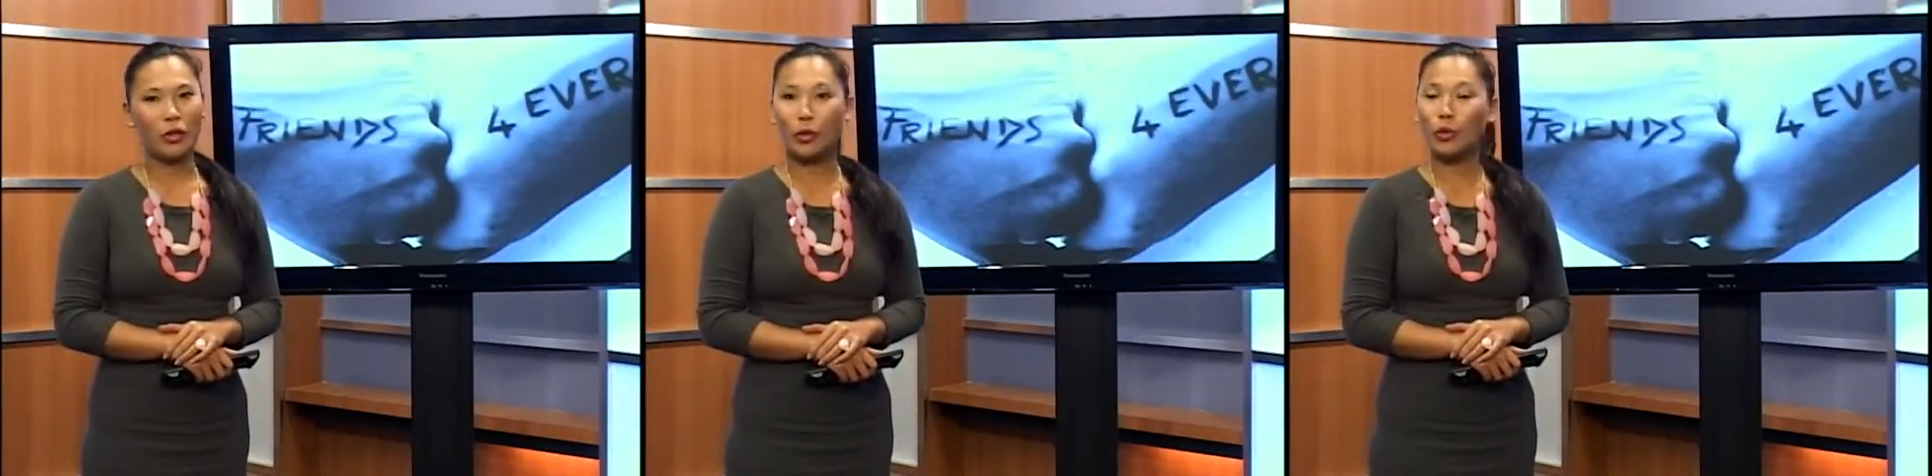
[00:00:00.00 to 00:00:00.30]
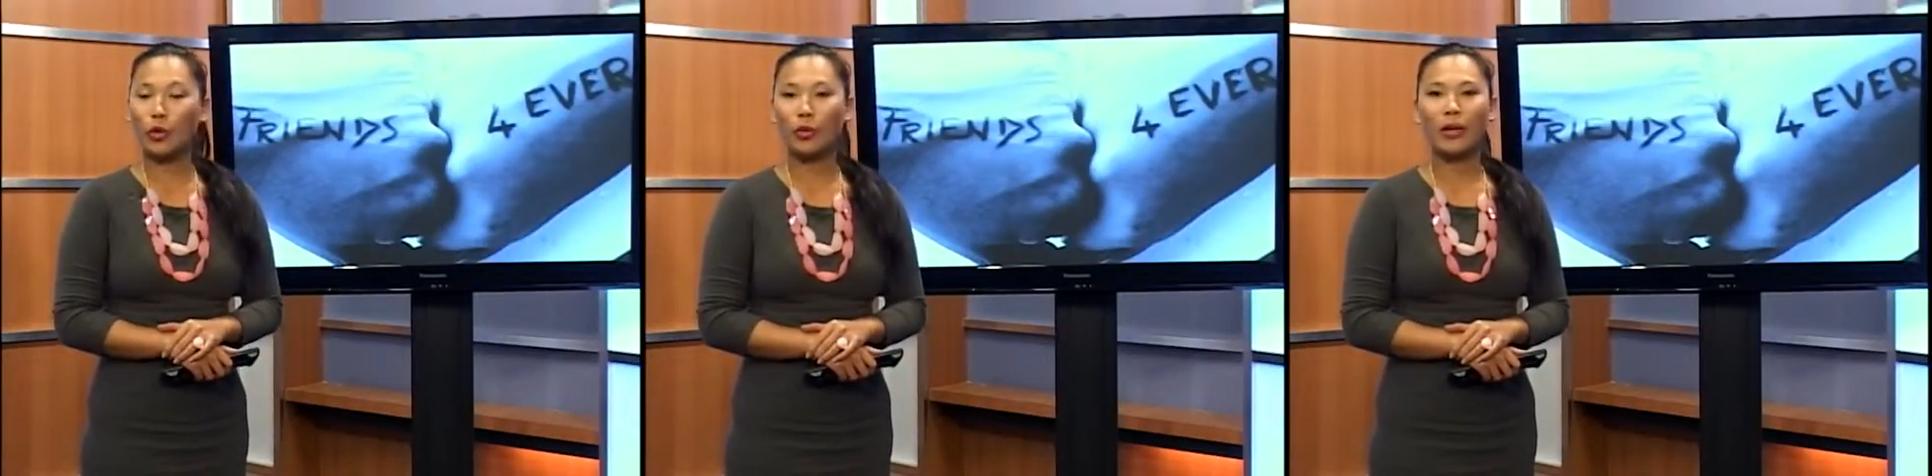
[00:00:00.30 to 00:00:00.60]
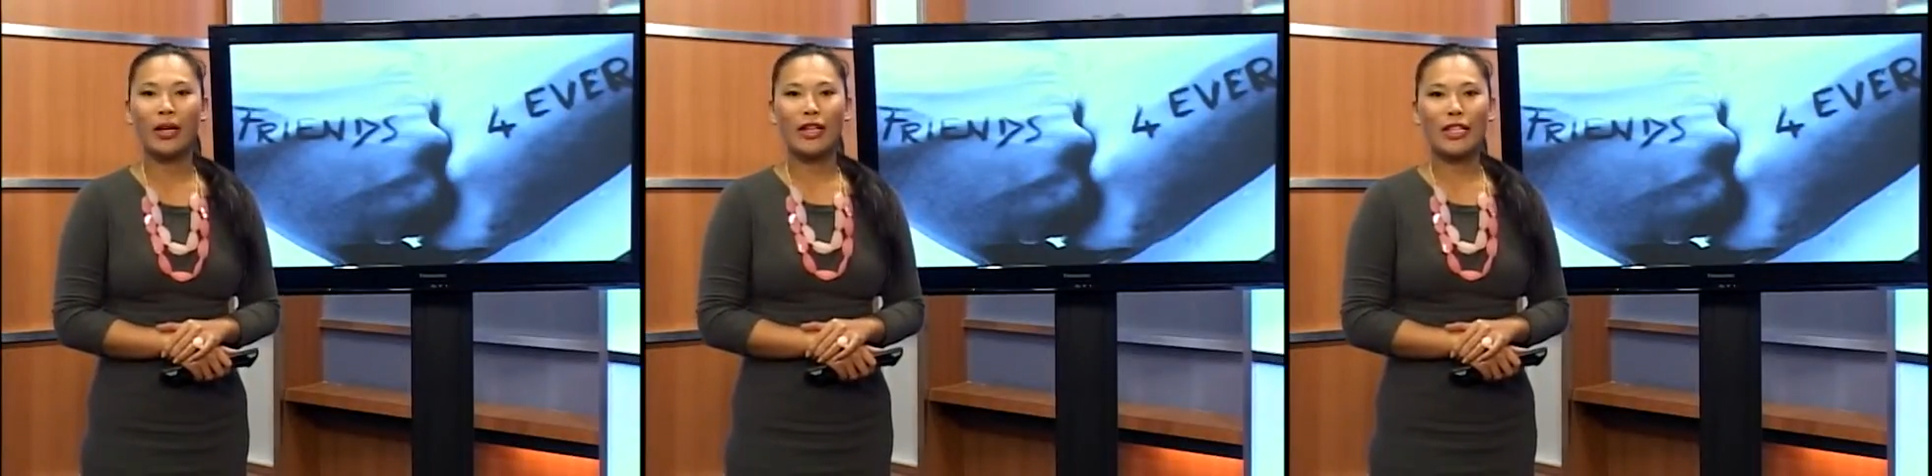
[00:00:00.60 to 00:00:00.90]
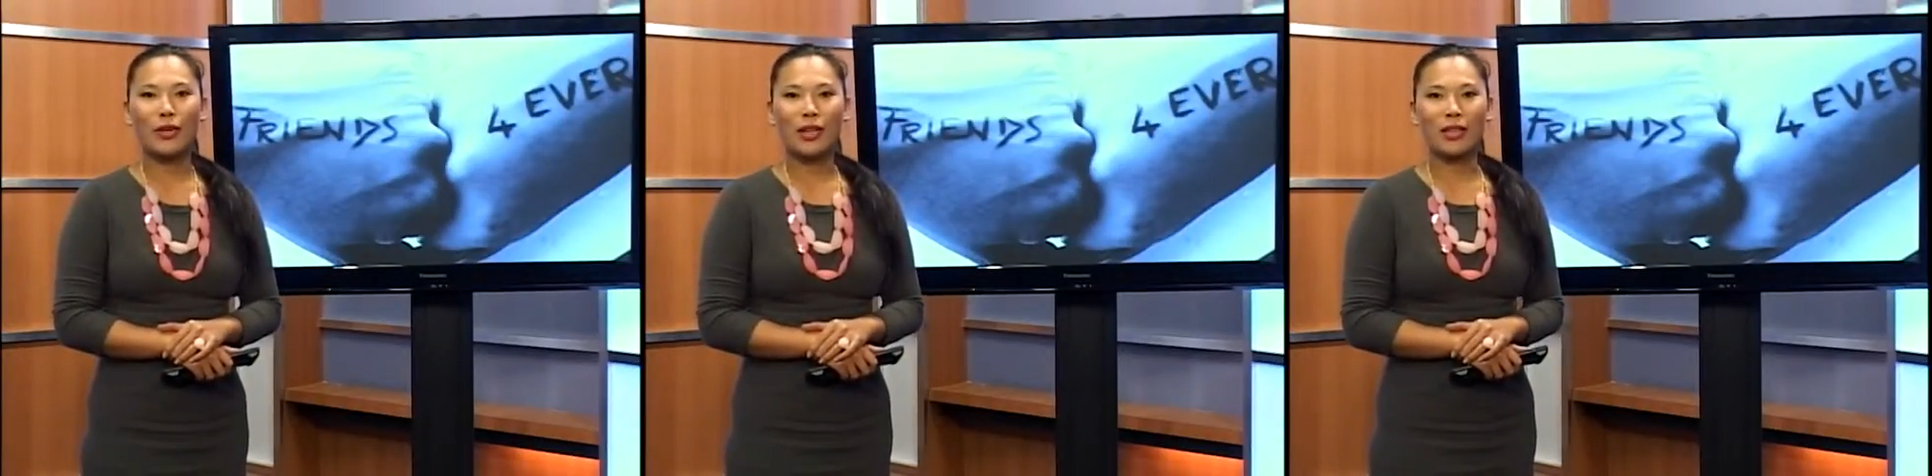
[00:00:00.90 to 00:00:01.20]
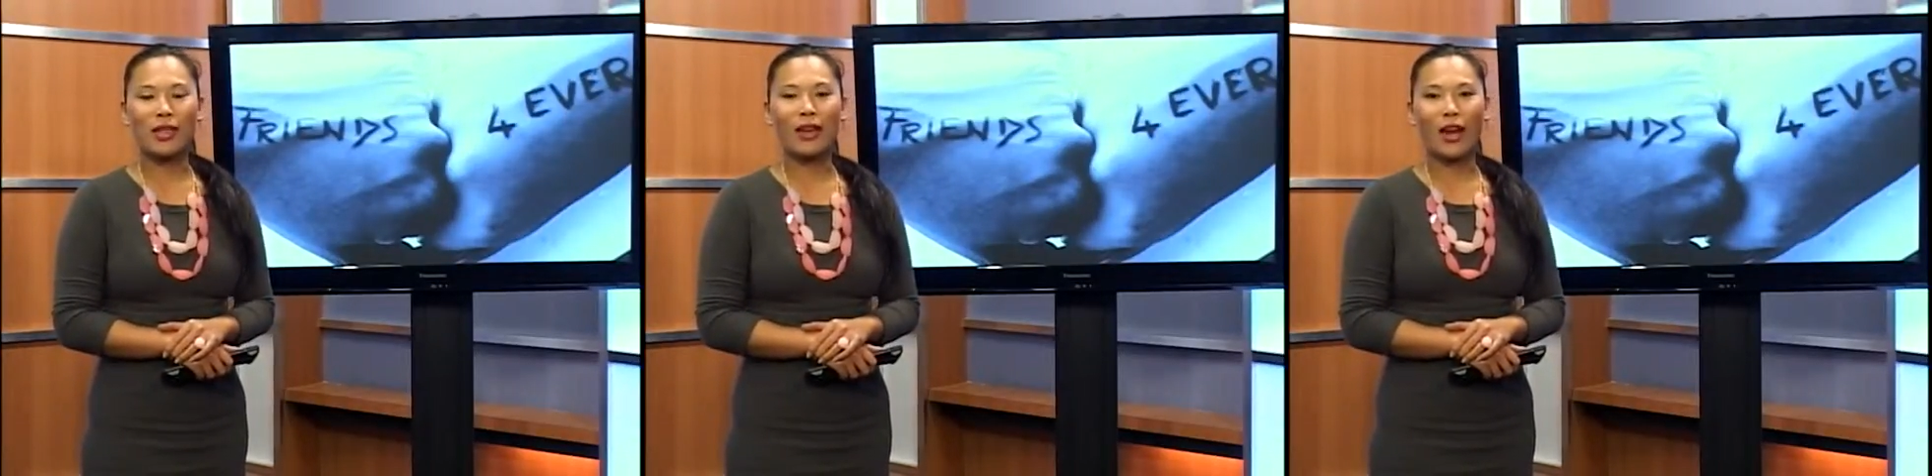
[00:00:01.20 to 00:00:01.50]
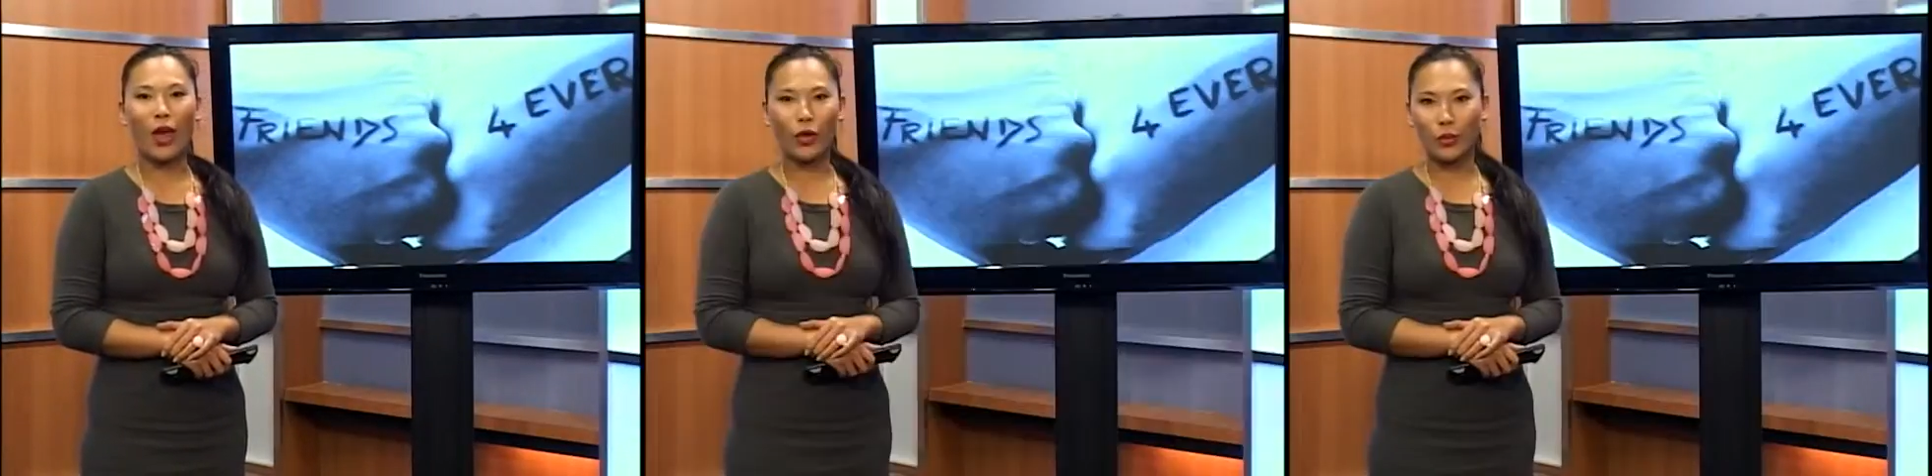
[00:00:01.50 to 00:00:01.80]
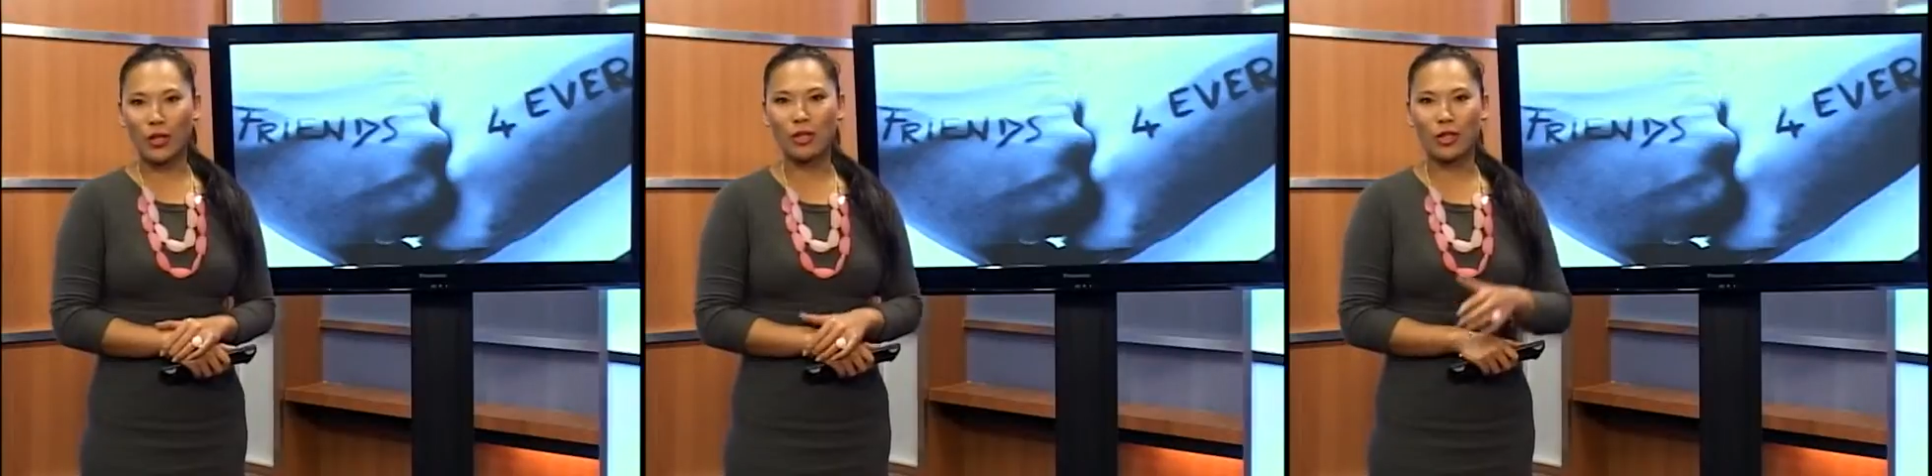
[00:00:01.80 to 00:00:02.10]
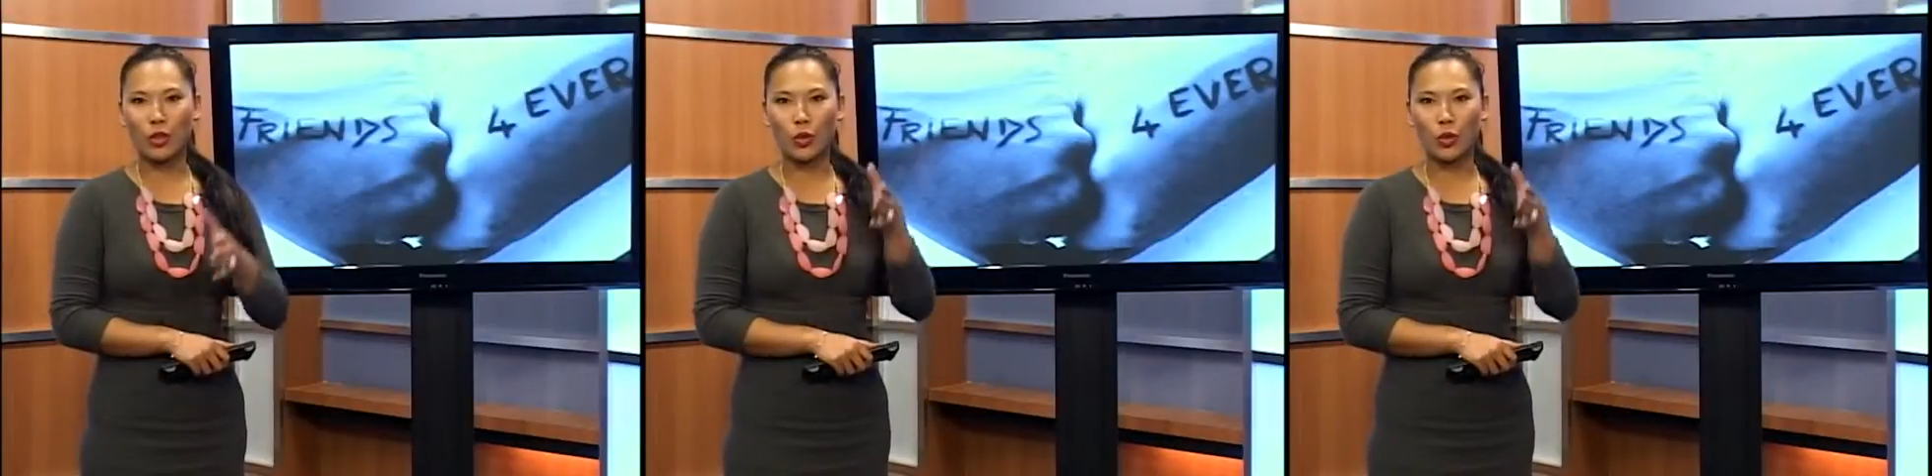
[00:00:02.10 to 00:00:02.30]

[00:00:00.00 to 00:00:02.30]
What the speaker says: Who knew? Here is another reason